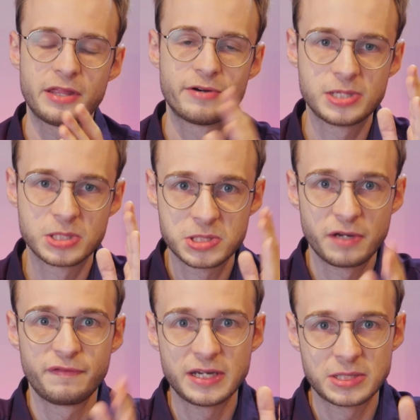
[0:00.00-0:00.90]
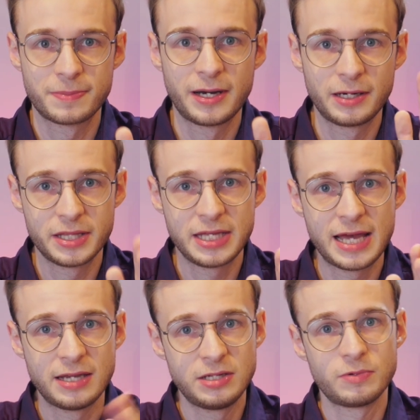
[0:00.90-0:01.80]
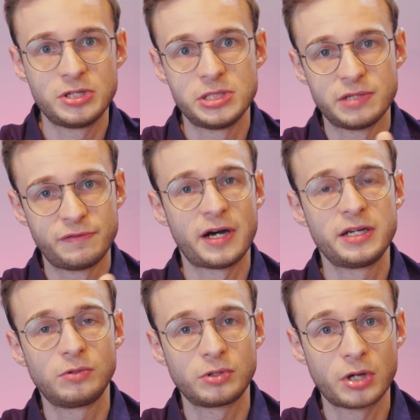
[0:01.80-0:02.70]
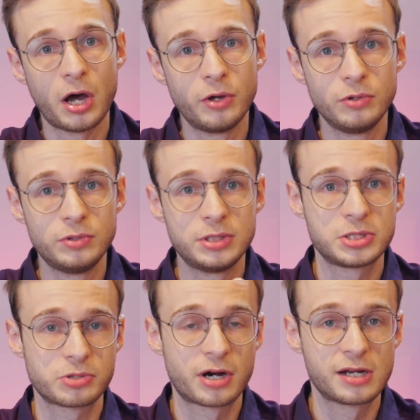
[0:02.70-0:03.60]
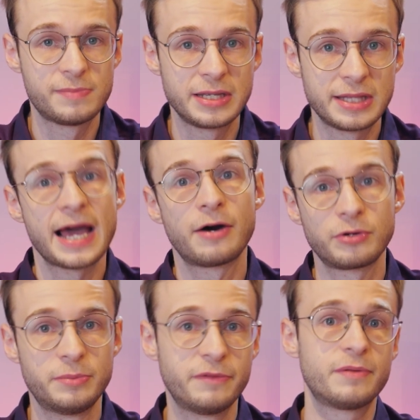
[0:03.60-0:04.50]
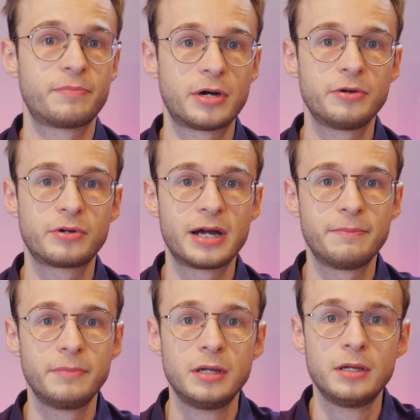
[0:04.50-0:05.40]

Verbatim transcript: there is the suffix part at the end, which is a final code describing the outcome of the program.